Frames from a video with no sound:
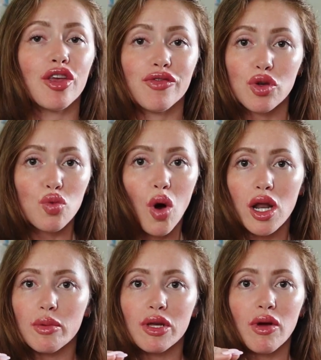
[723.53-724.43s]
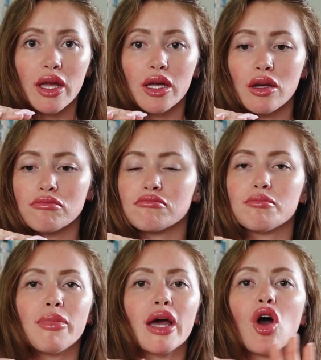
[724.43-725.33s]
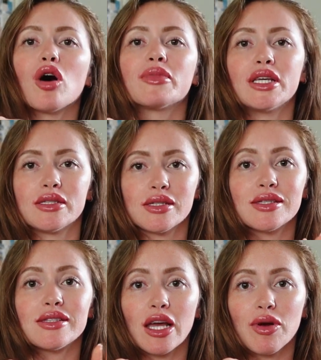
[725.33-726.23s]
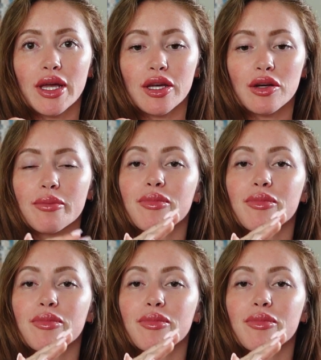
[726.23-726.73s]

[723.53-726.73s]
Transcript: If you want to be right here, by all means, stay right here.